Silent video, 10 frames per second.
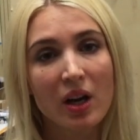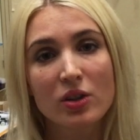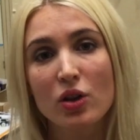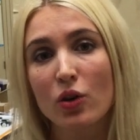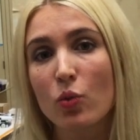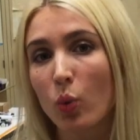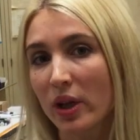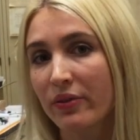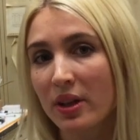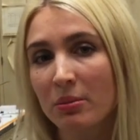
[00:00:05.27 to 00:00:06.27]
So
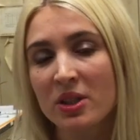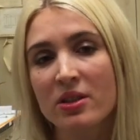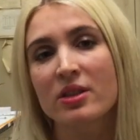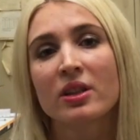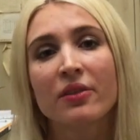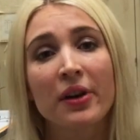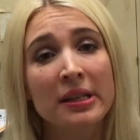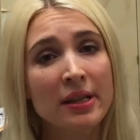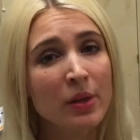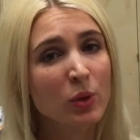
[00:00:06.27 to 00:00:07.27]
one of them is
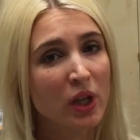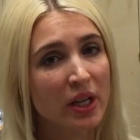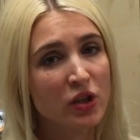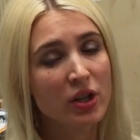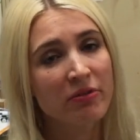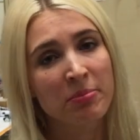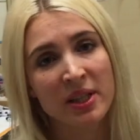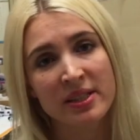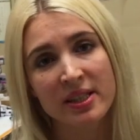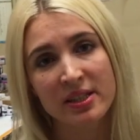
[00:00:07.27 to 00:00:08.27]
significant accumulation of
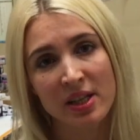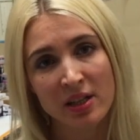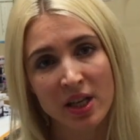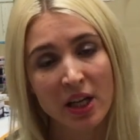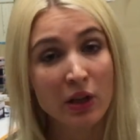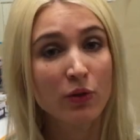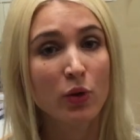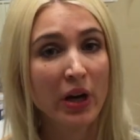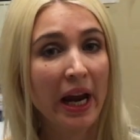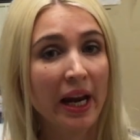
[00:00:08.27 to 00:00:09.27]

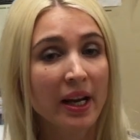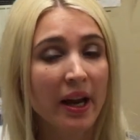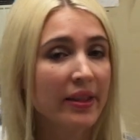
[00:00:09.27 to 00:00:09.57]
P16Ink4a,